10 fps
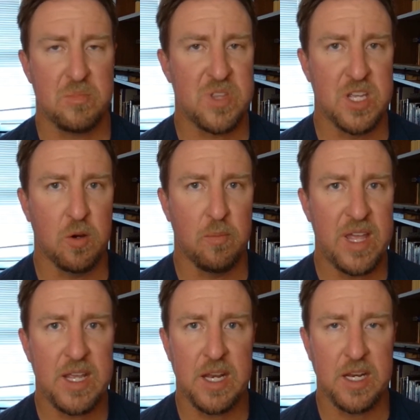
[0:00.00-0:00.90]
you know,
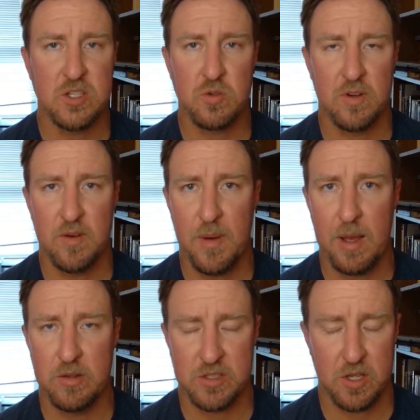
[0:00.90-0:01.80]
been in any sort of a
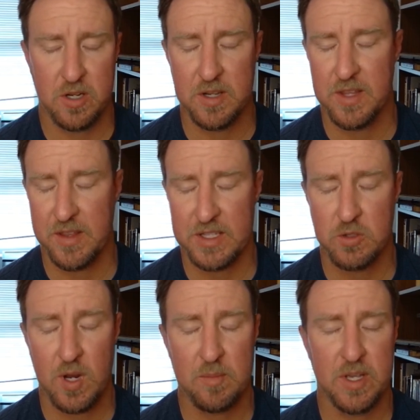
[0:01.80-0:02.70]
Bible study or anything. That's a
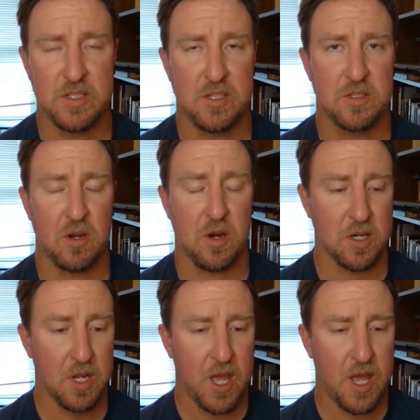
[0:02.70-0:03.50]
great place to start.